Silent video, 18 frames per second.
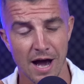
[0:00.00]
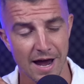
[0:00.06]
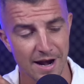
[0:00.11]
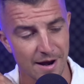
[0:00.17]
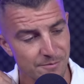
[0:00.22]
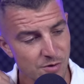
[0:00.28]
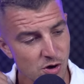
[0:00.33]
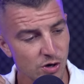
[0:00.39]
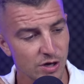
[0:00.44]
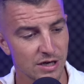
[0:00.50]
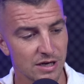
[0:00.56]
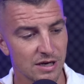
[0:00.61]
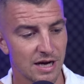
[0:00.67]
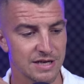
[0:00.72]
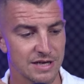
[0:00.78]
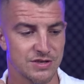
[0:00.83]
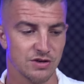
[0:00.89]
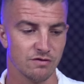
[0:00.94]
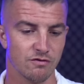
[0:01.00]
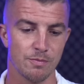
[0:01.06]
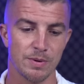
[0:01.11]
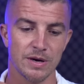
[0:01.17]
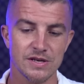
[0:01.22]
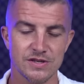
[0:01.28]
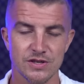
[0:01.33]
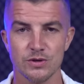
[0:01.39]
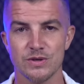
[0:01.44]
And I'm not going to lie to you,
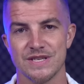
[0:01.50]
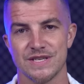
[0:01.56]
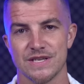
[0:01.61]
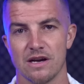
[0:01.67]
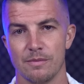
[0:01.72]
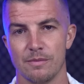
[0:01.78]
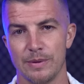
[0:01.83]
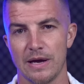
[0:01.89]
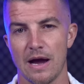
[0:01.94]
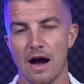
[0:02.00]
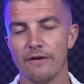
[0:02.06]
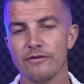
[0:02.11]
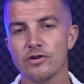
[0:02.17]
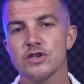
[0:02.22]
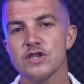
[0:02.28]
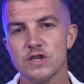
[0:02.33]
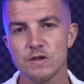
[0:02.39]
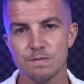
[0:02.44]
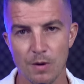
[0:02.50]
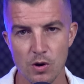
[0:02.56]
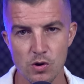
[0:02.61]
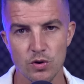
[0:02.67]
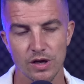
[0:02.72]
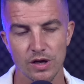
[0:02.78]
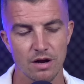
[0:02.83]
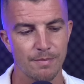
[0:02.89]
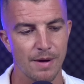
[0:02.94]
Roberto De Zerbi, I've not
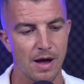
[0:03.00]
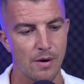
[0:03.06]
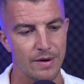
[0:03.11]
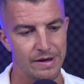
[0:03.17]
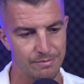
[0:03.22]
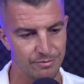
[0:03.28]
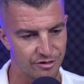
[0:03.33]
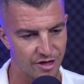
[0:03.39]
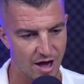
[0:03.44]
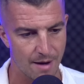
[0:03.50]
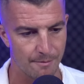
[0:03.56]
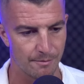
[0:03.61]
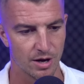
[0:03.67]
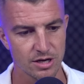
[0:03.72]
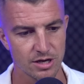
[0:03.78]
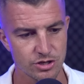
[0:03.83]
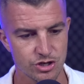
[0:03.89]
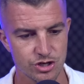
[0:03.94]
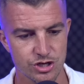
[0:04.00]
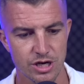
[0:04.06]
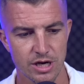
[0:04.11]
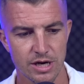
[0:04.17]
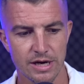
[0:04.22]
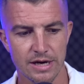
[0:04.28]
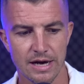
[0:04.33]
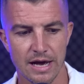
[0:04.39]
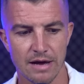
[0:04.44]
spoken about him that much.